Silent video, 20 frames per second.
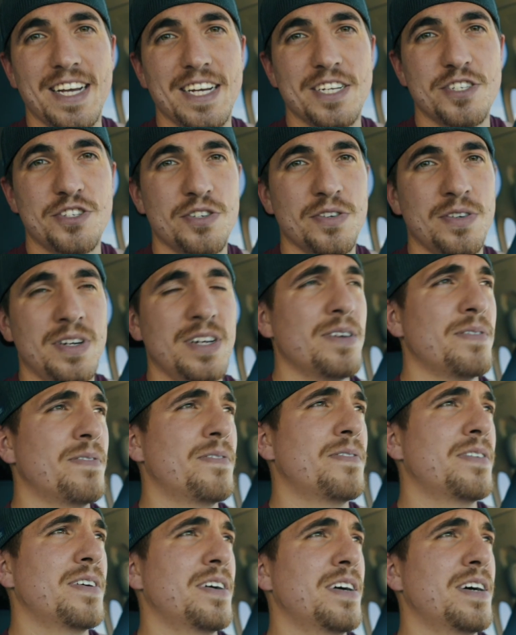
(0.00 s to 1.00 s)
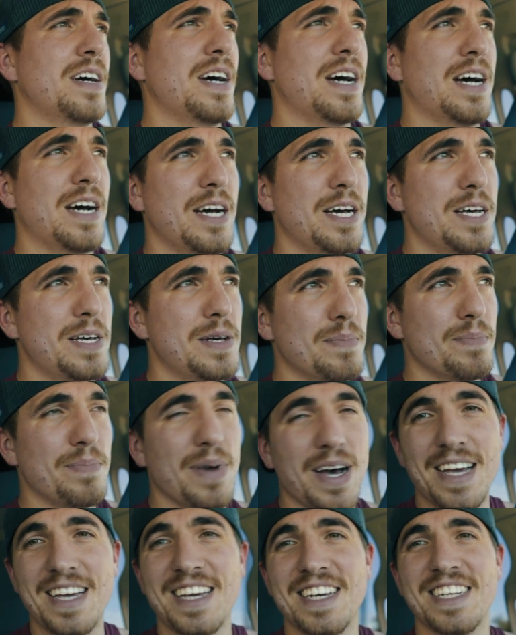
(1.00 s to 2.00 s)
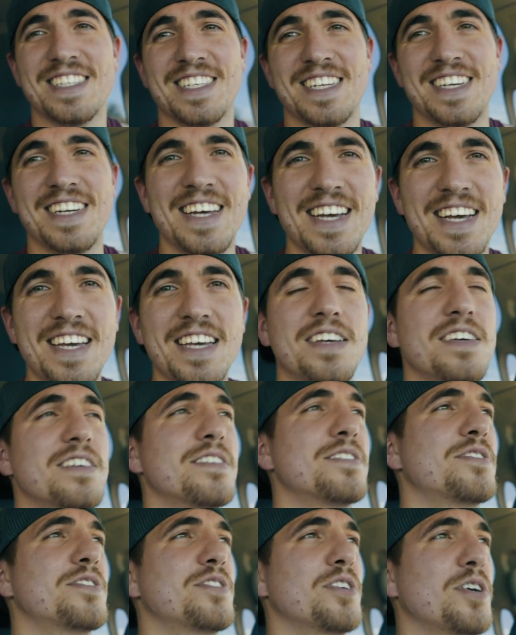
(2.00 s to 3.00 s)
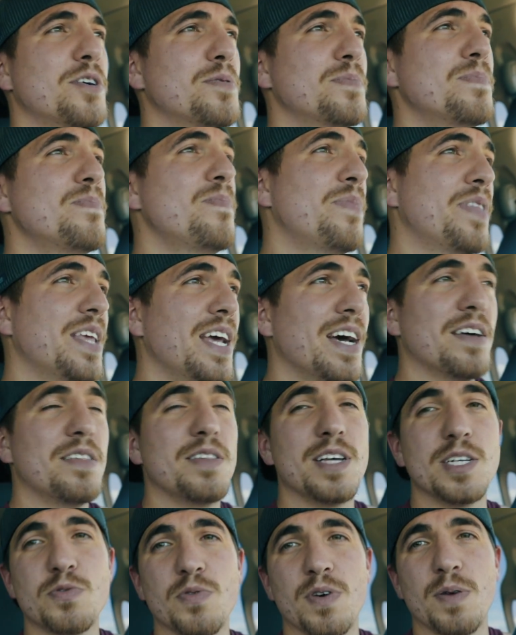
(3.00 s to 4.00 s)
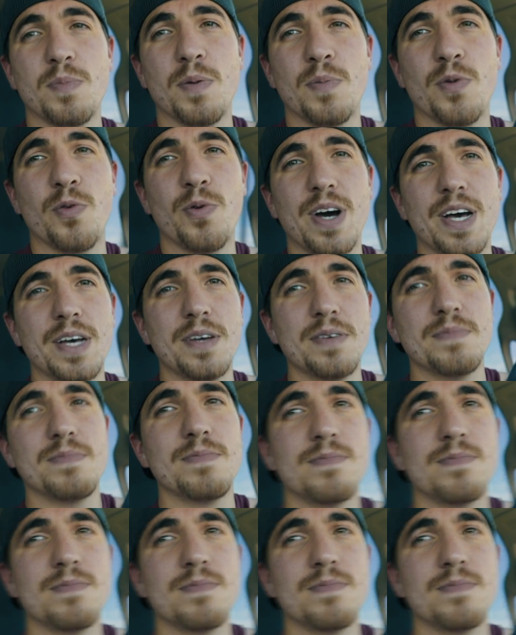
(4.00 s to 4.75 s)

And sure enough, I am buying it today. So yeah, that's where I'm on my way.